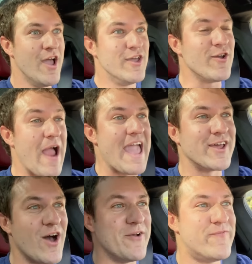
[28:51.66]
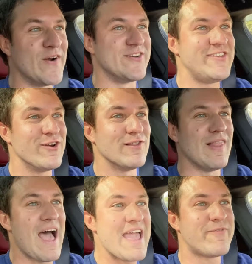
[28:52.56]
You're hanging on for dear
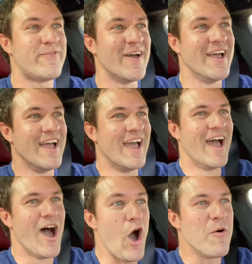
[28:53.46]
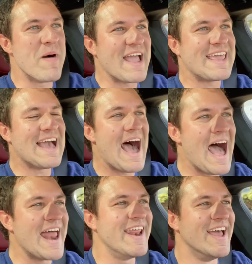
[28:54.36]
life. Oh my
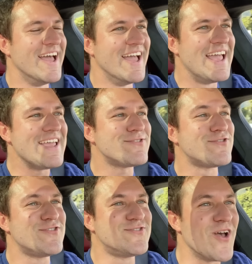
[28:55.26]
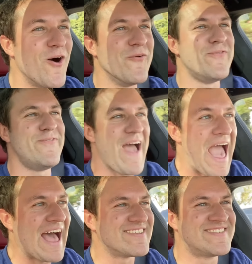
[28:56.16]
God. It's so
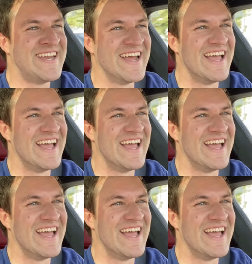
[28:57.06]
fast.